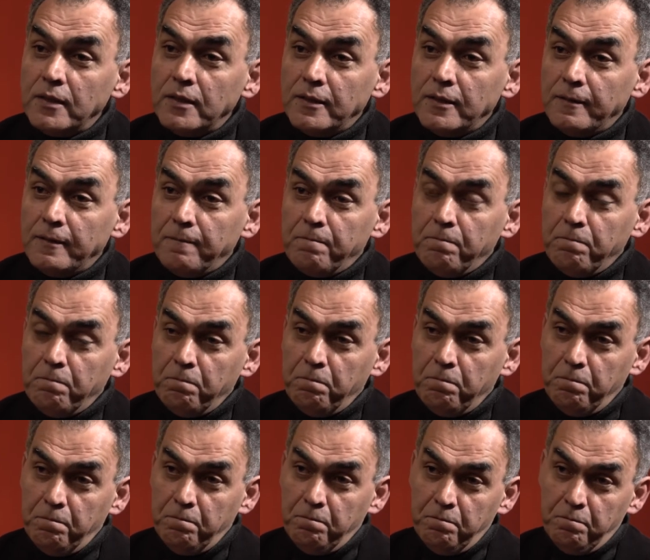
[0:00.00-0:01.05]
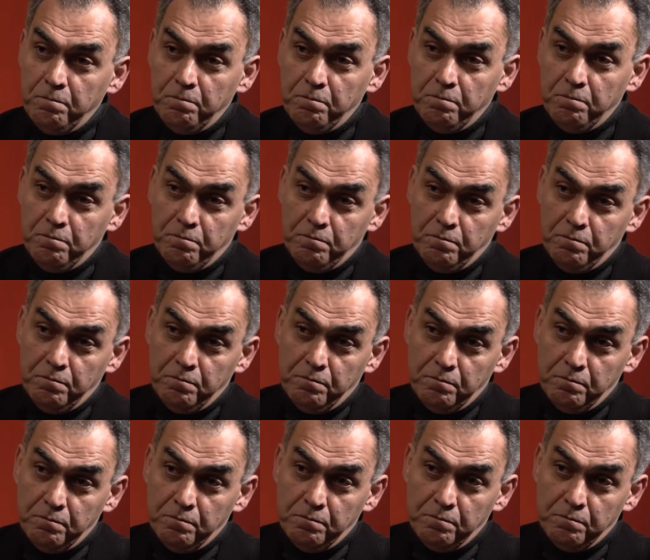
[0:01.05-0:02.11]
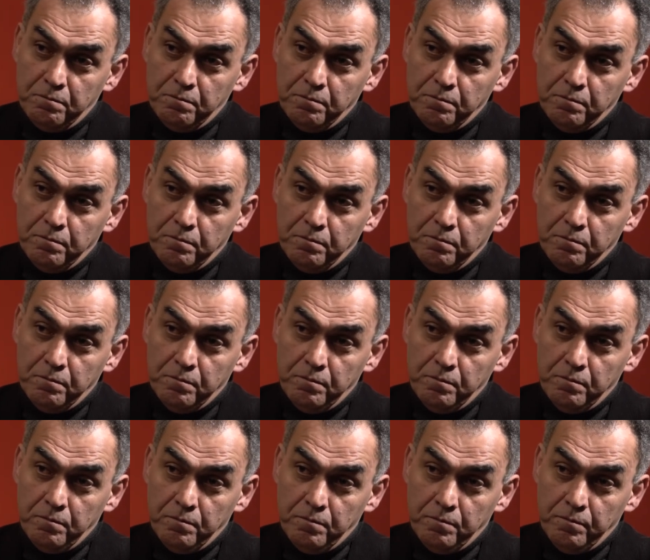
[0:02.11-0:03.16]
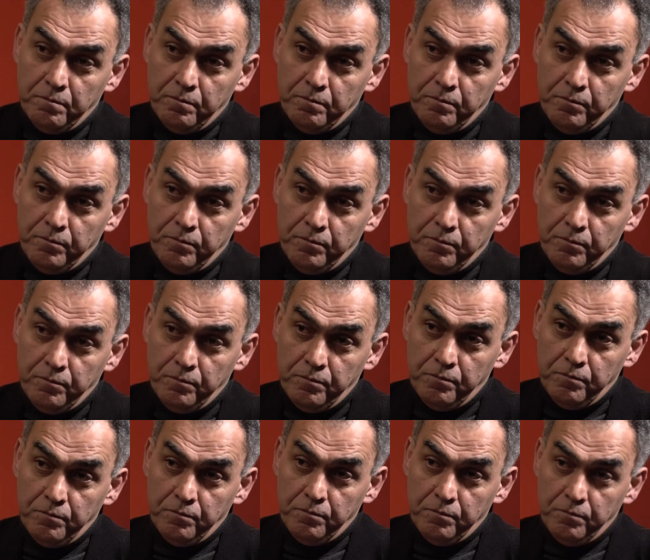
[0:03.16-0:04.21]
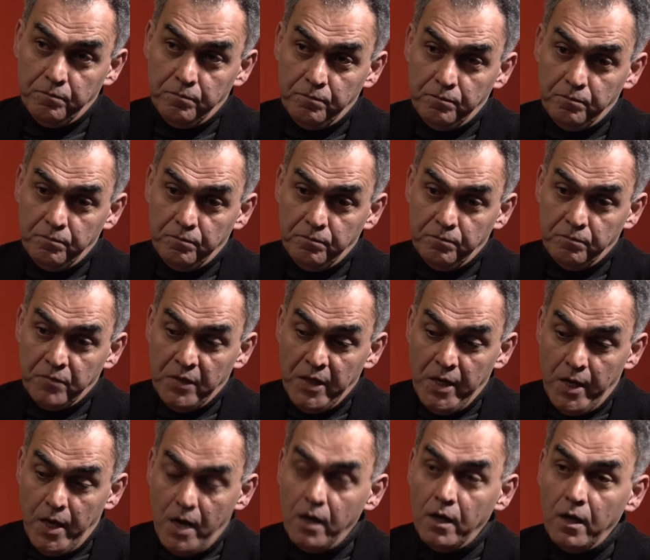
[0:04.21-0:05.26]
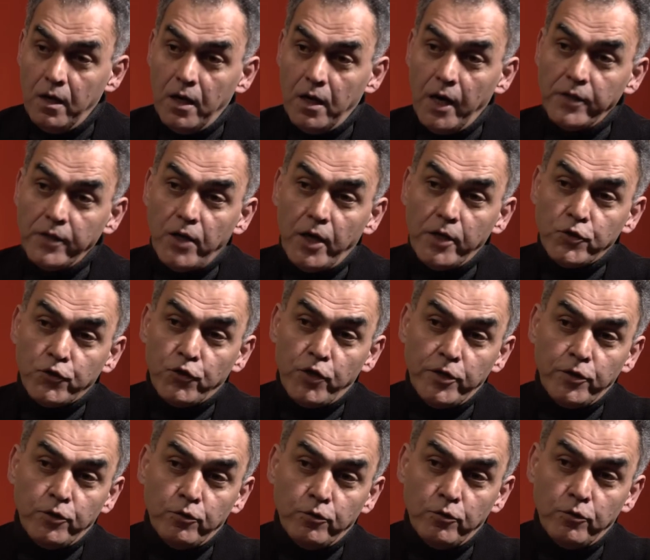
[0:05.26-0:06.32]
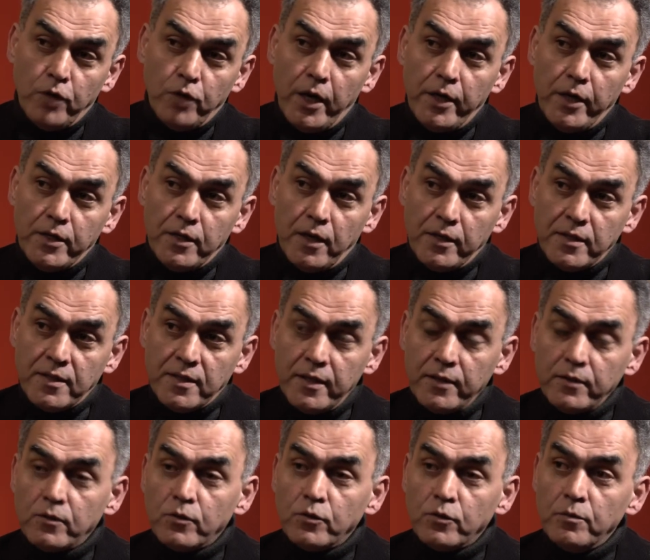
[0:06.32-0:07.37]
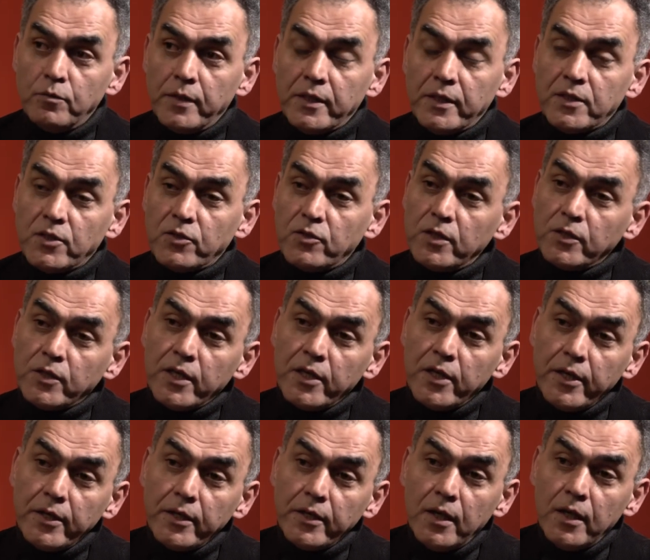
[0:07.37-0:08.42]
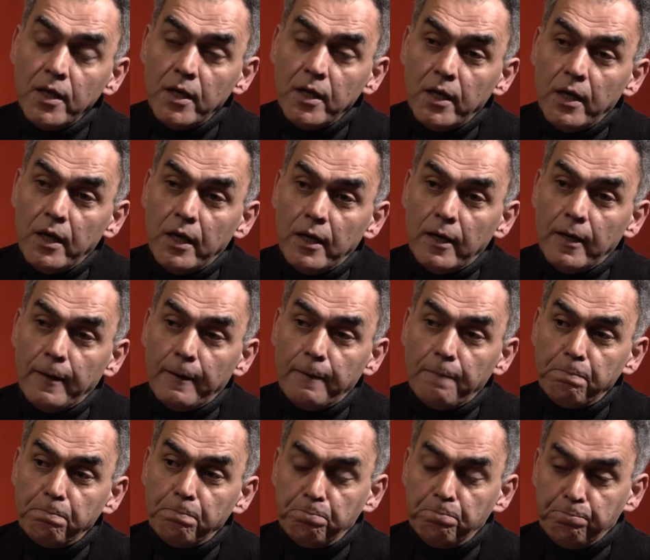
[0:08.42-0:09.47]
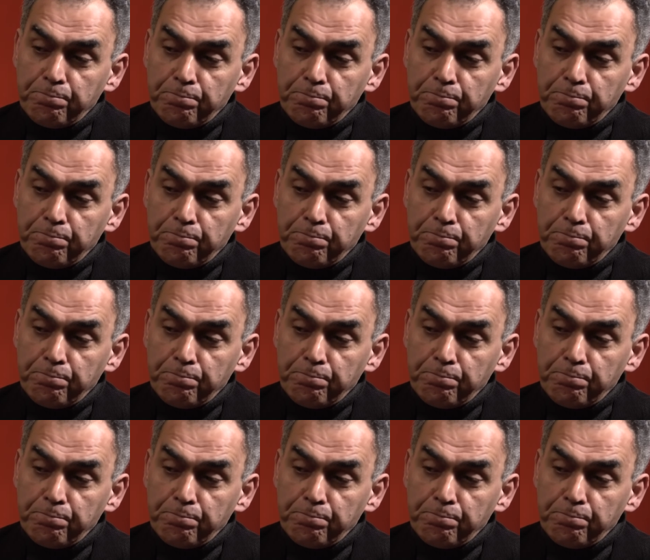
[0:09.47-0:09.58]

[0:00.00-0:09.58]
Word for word: Did you try to talk to Novomatic about this after the death of your brother? Uh, I, I, tried to, I, I said to Magistrat, can I um,